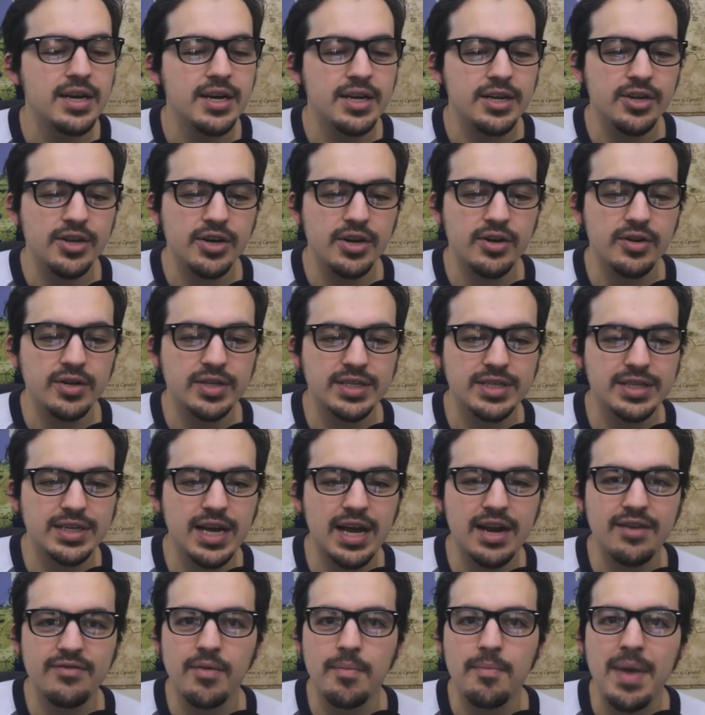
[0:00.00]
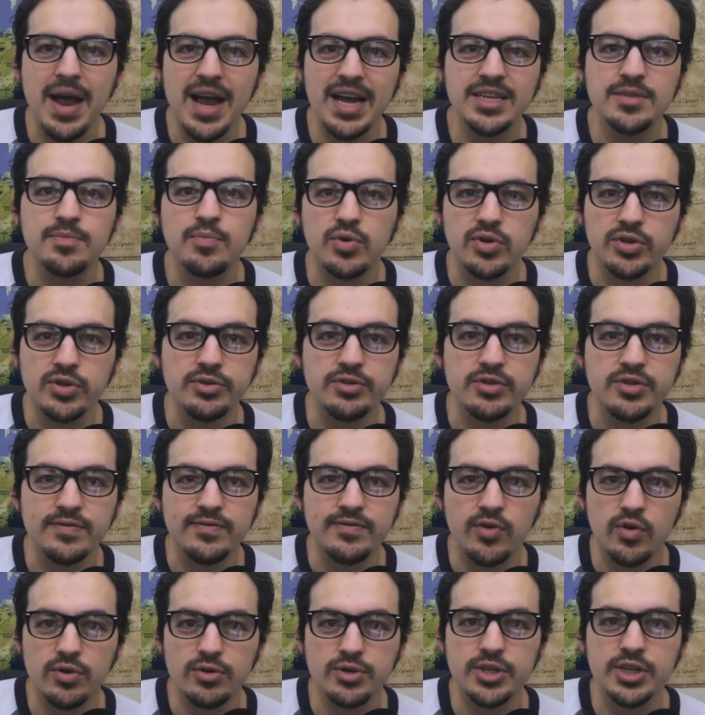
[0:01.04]
You know, it's kind of a mass produced
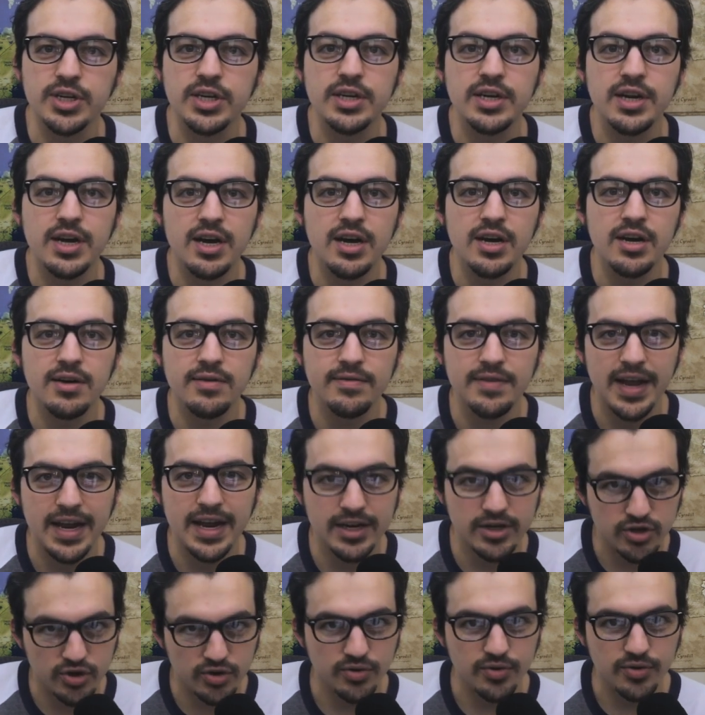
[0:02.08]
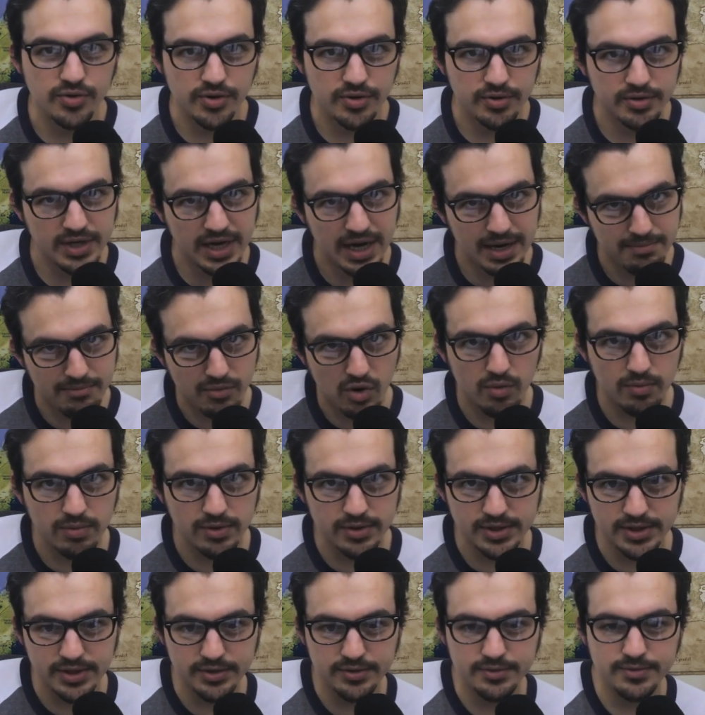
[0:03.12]
version of a true new type mobile
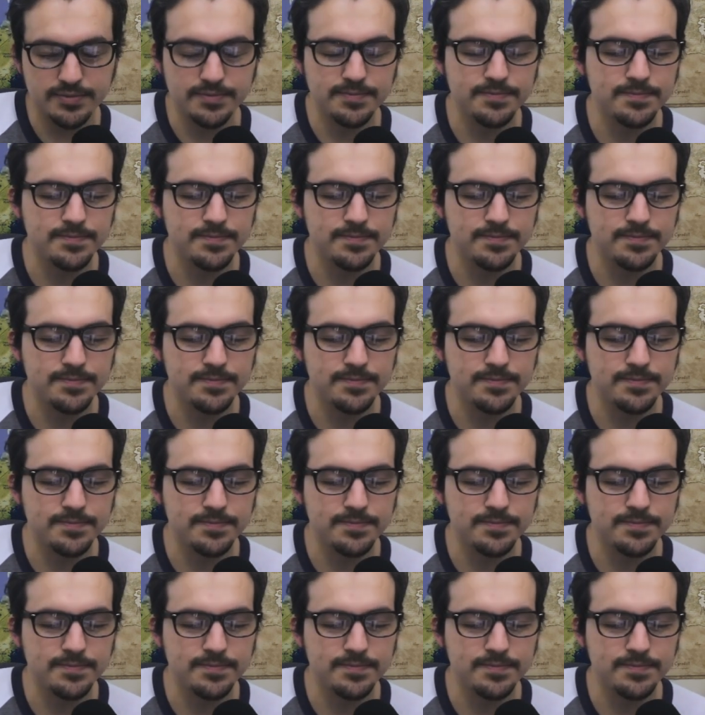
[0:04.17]
suit.